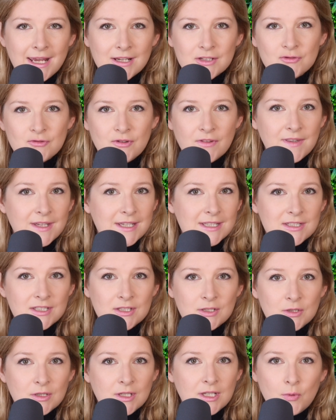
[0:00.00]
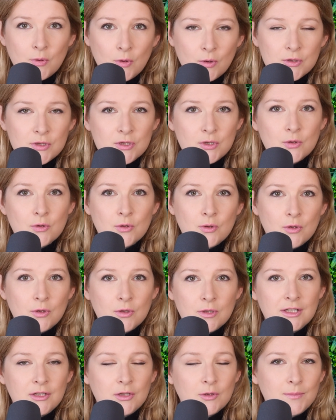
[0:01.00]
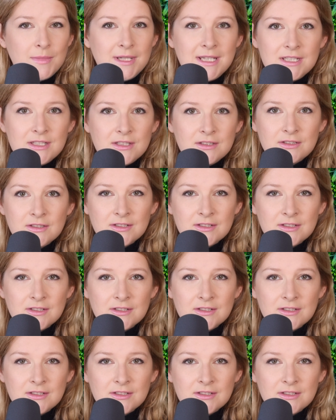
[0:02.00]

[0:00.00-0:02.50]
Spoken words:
extra things to prod your meat